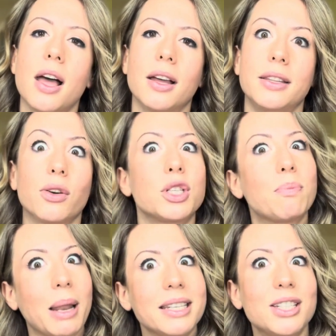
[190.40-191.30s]
There is
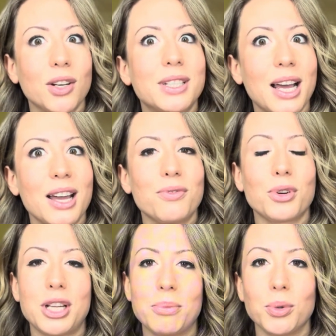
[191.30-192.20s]
plenty of time
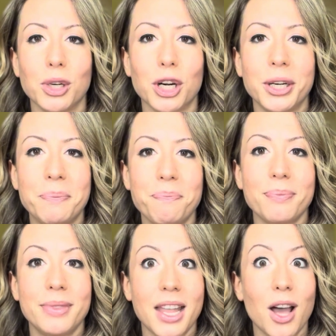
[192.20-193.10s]
for them to learn.
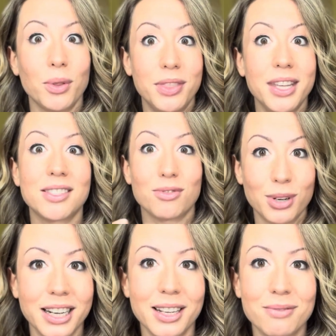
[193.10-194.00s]
Now, this
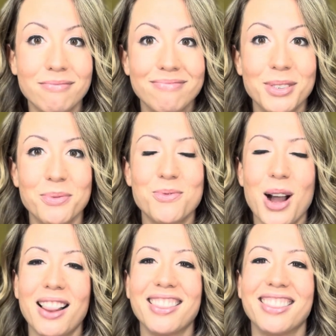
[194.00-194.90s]
really,
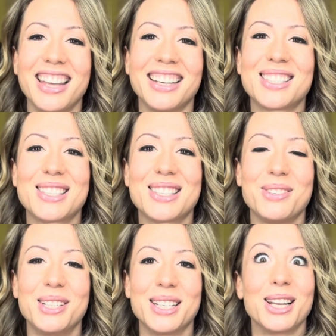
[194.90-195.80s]
links
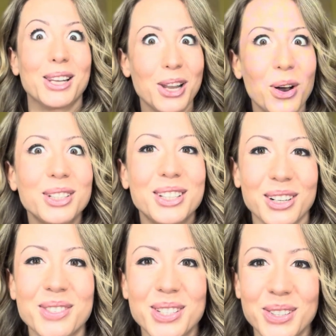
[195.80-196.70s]
to the
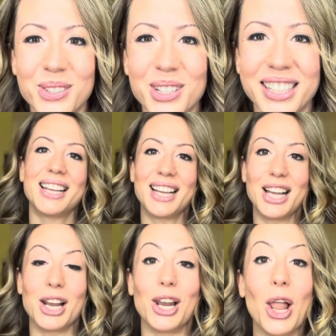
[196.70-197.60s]
long-term solution.
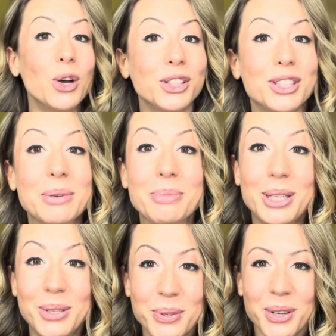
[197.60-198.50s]
Long-term
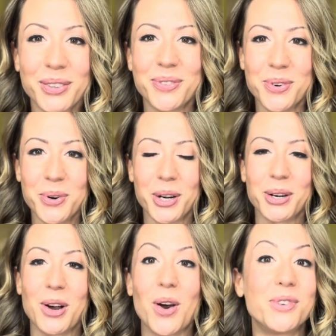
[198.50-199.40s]
cure
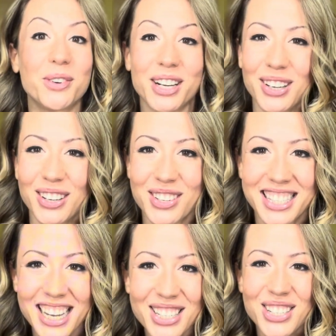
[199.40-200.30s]
for
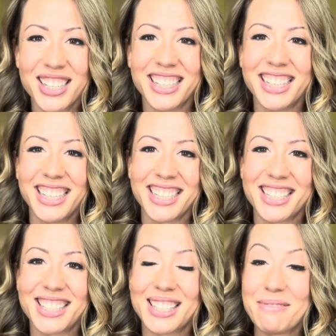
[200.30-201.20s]
overregularization is
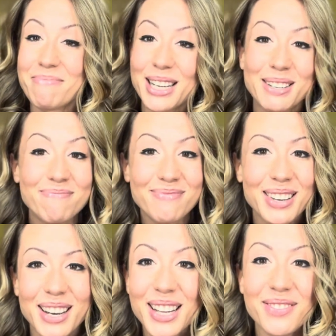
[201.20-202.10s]
simply
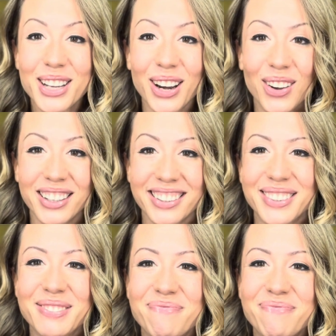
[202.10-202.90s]
living longer